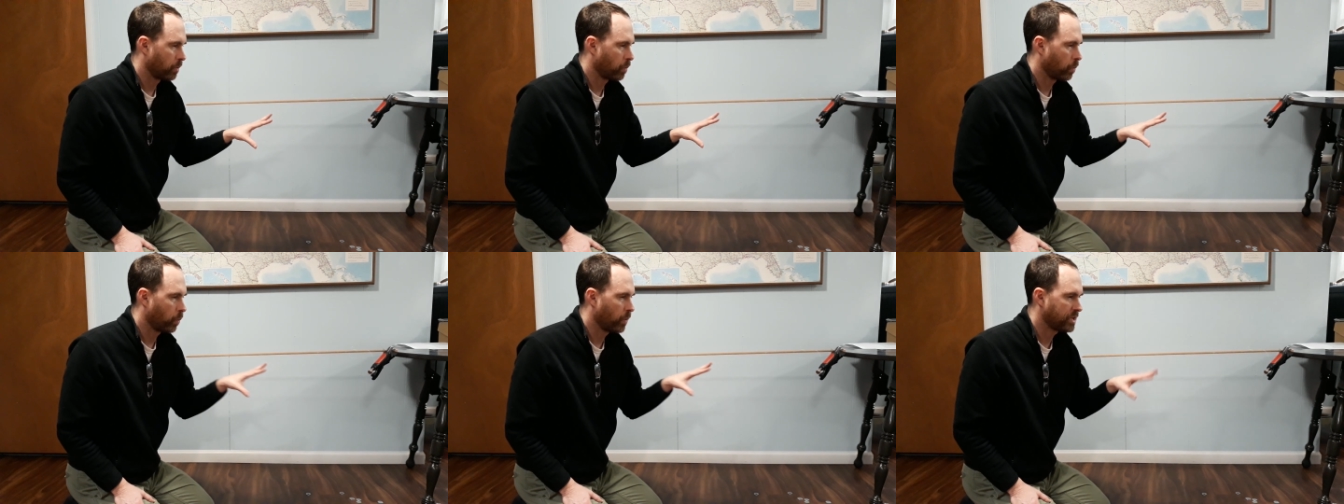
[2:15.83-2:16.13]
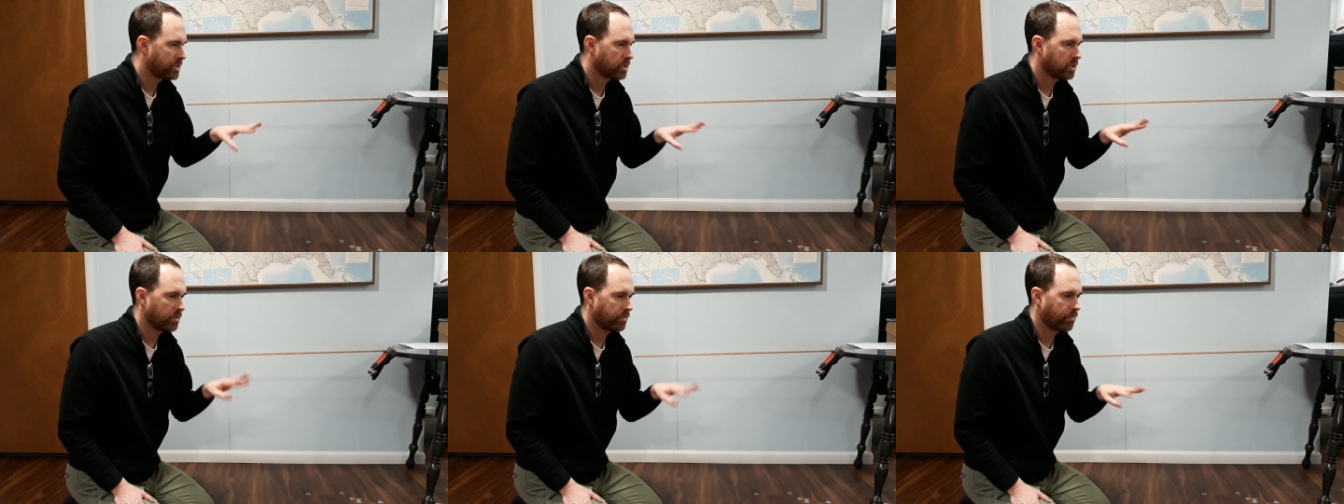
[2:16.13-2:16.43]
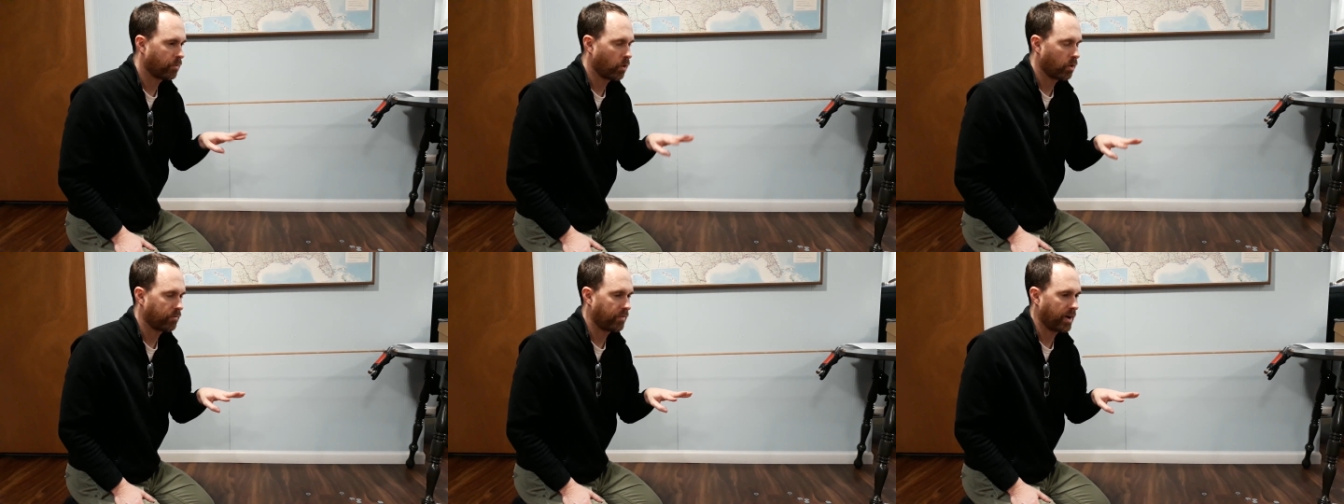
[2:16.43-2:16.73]
which of the
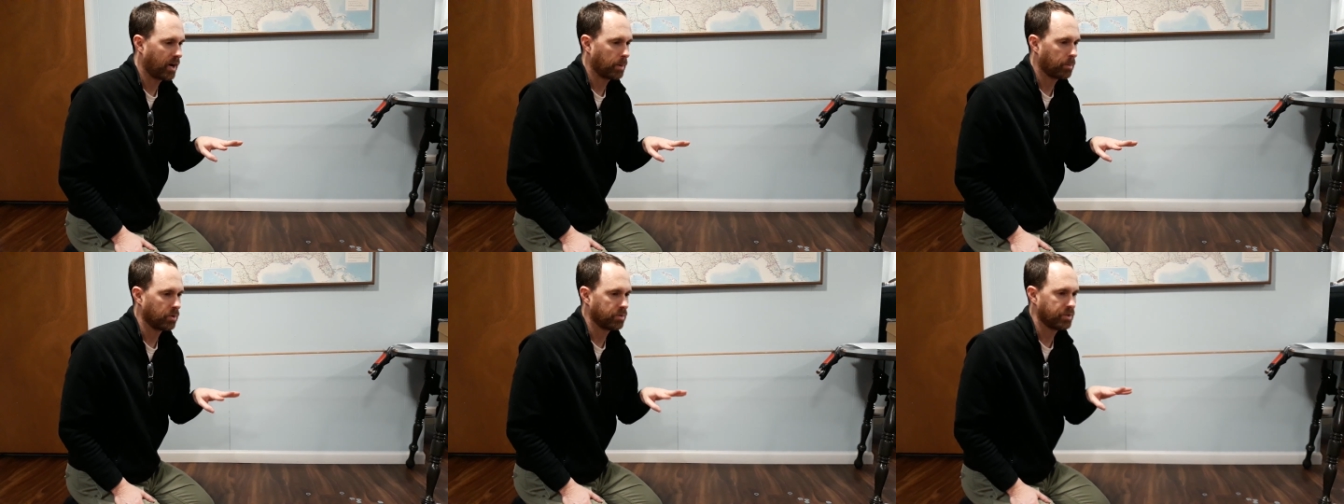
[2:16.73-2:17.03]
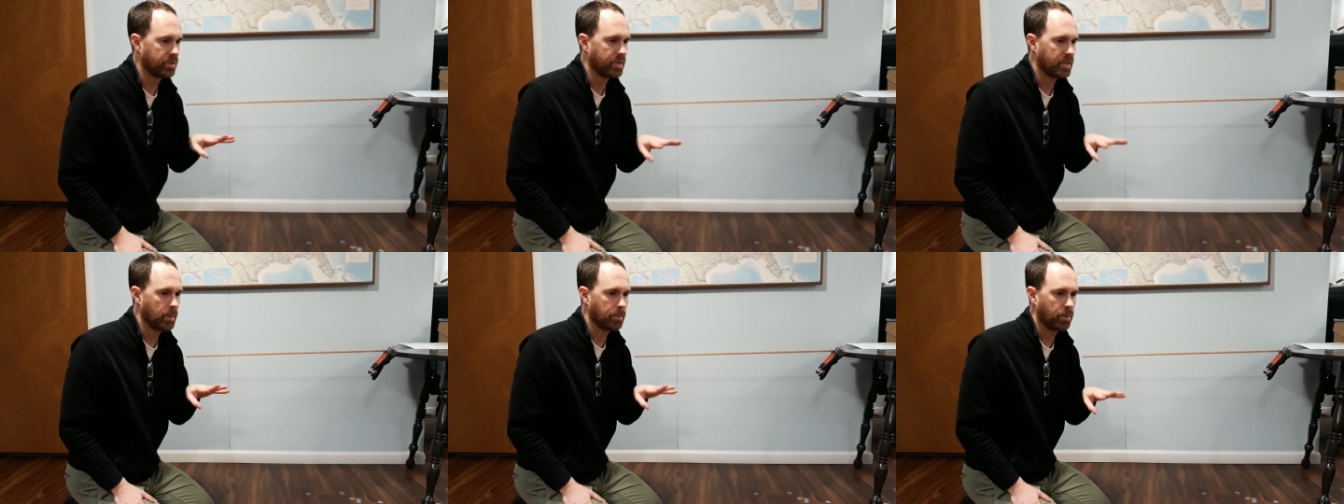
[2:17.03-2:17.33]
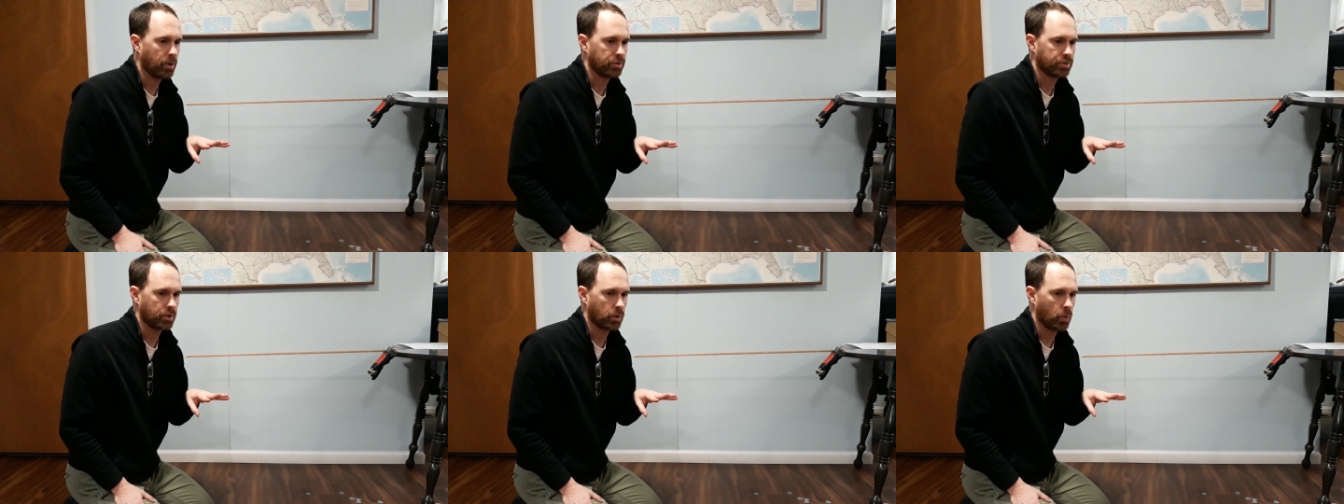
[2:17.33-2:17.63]
four variables in the
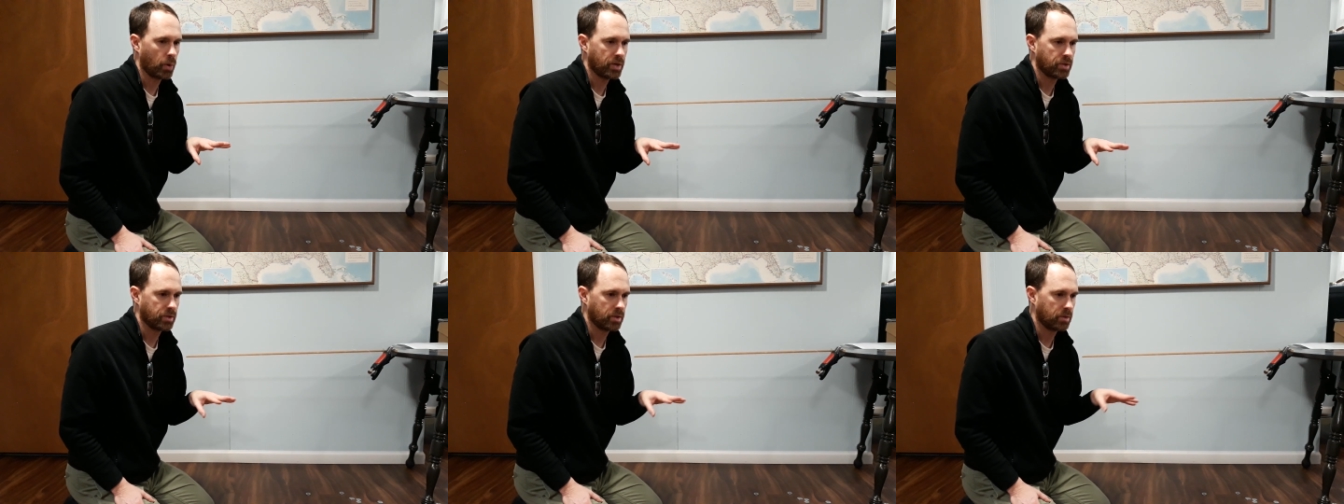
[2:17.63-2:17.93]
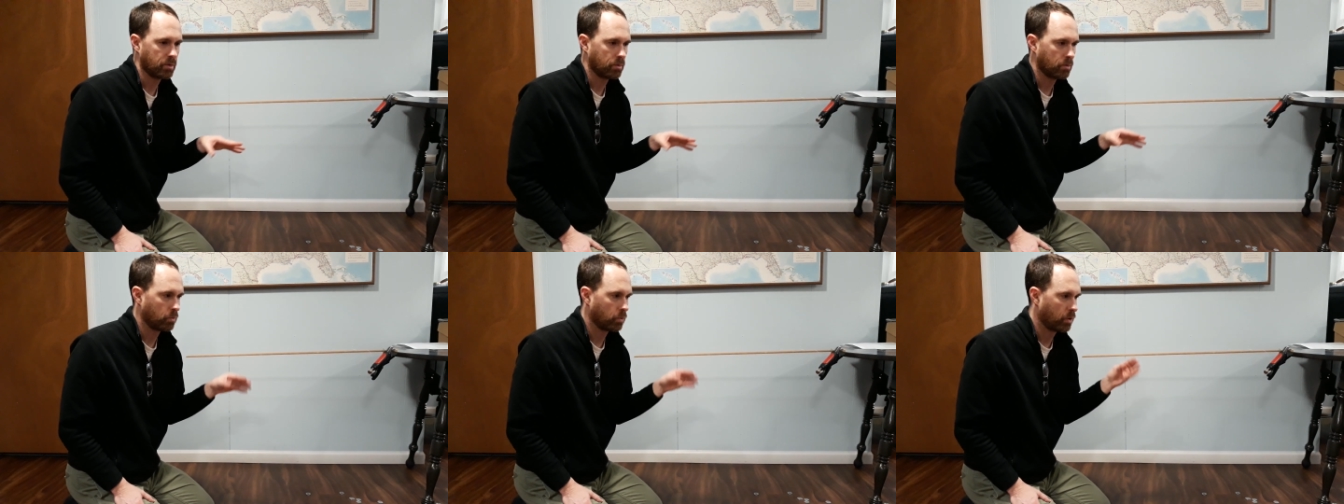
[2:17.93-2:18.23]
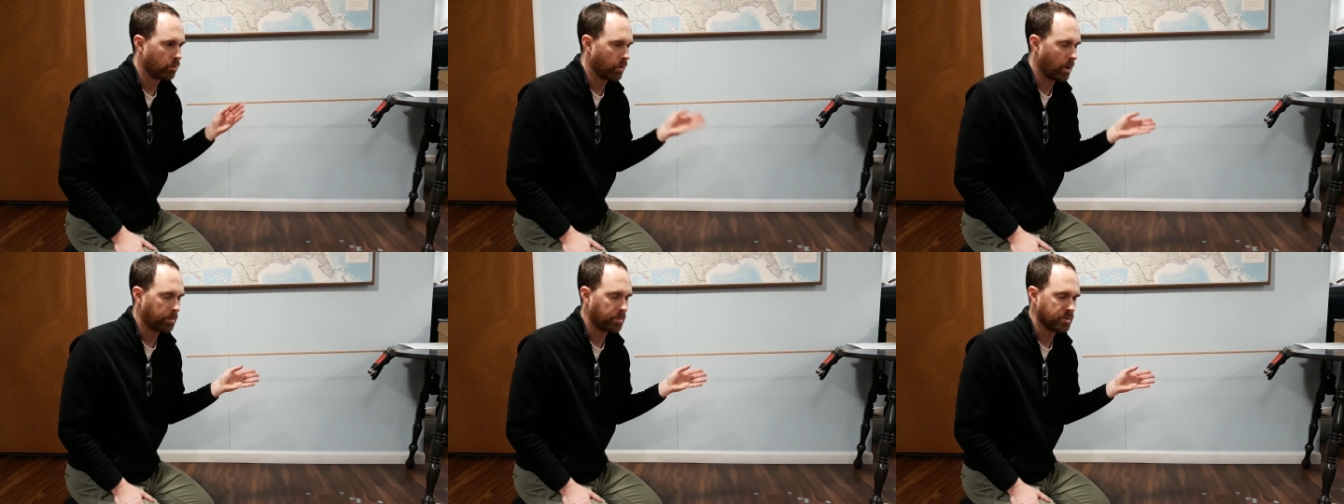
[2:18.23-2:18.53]
impulse equation
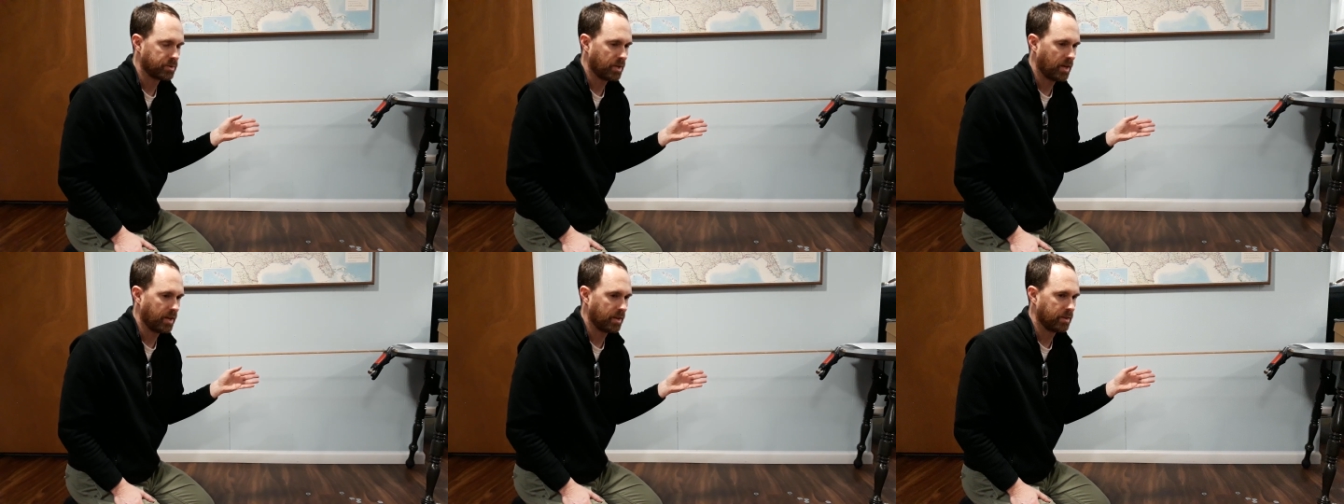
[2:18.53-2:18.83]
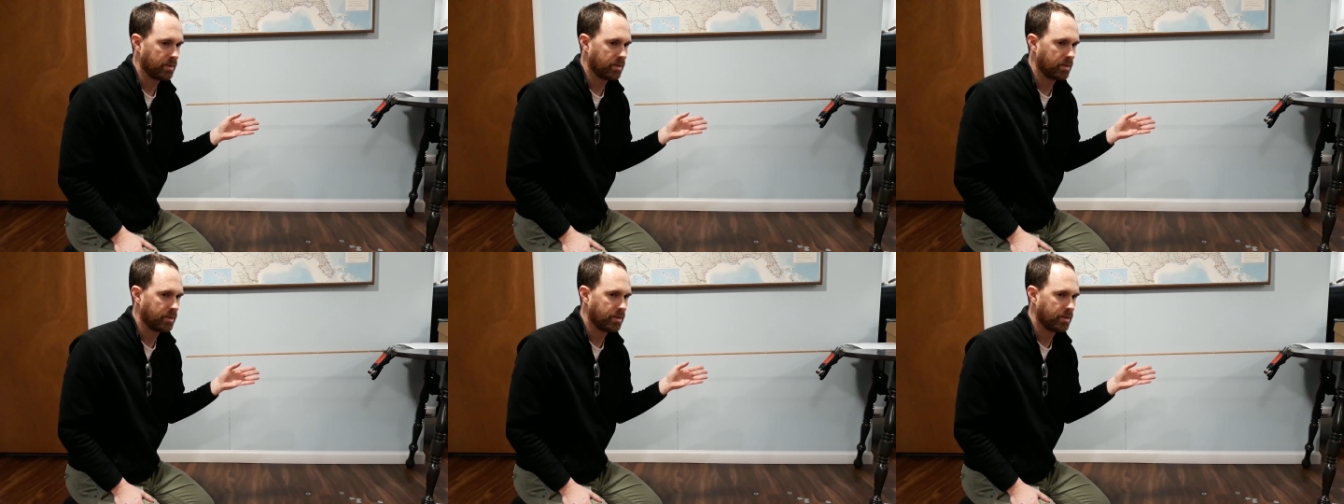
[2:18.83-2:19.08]
would represent